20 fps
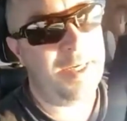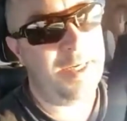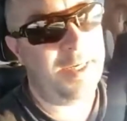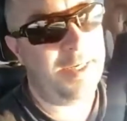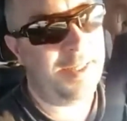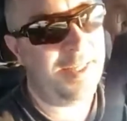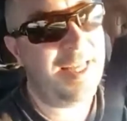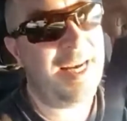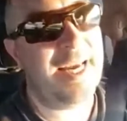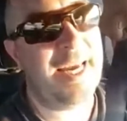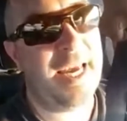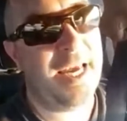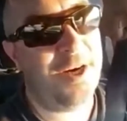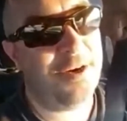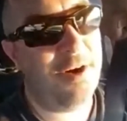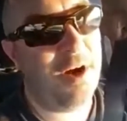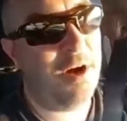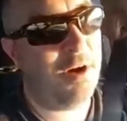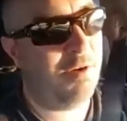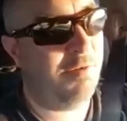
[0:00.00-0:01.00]
then I get her
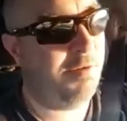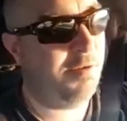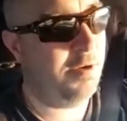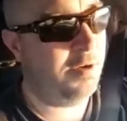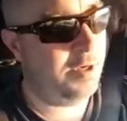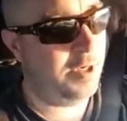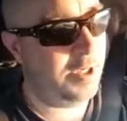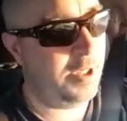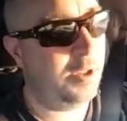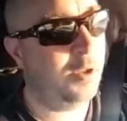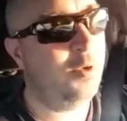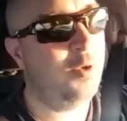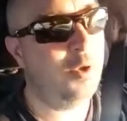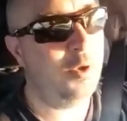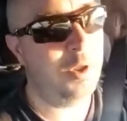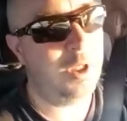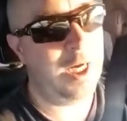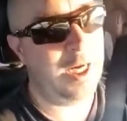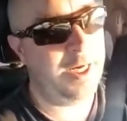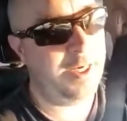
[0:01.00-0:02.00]
out of her uh, Lulu
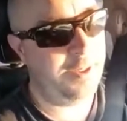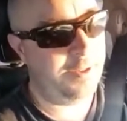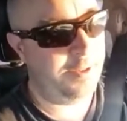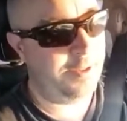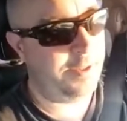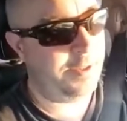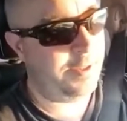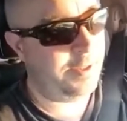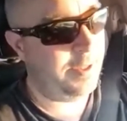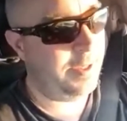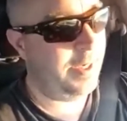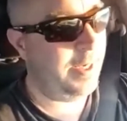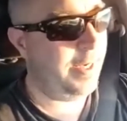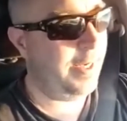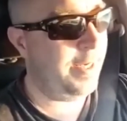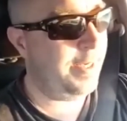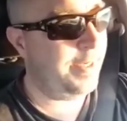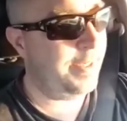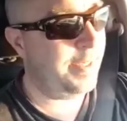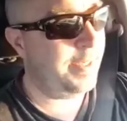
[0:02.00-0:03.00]
Liars,
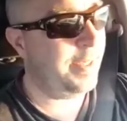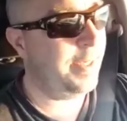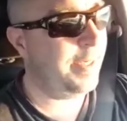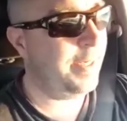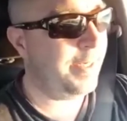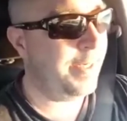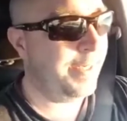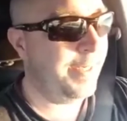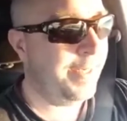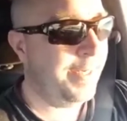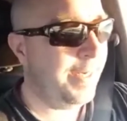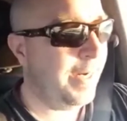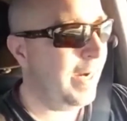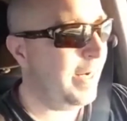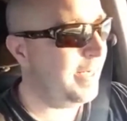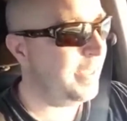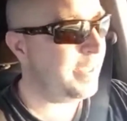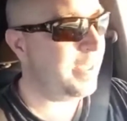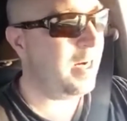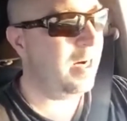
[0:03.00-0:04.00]
and uh, I
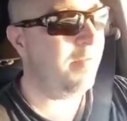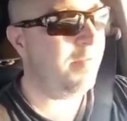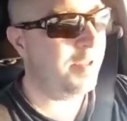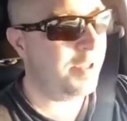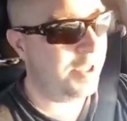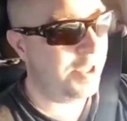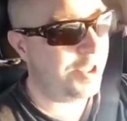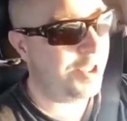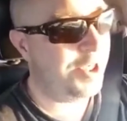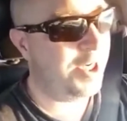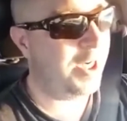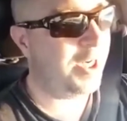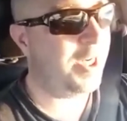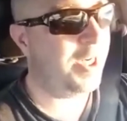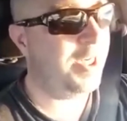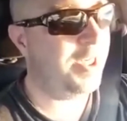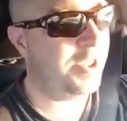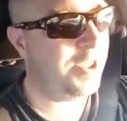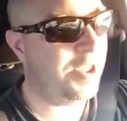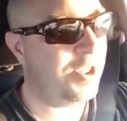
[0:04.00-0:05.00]
discover this chick
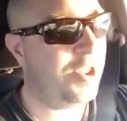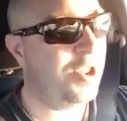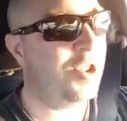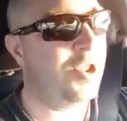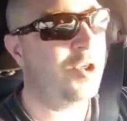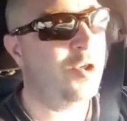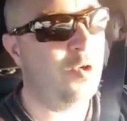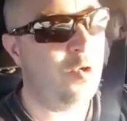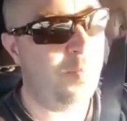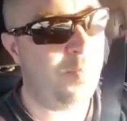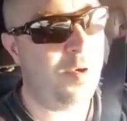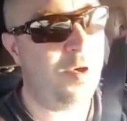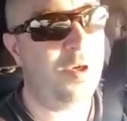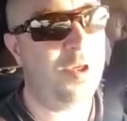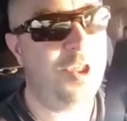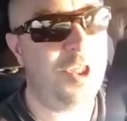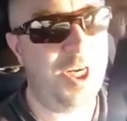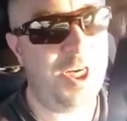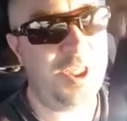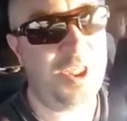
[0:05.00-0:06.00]
is super
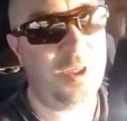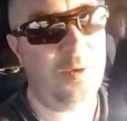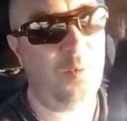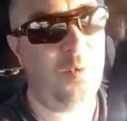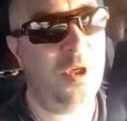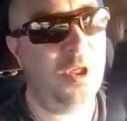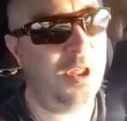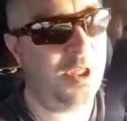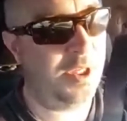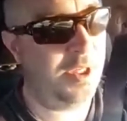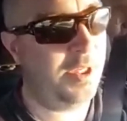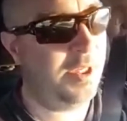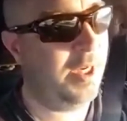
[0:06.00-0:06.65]
Jason Woolley.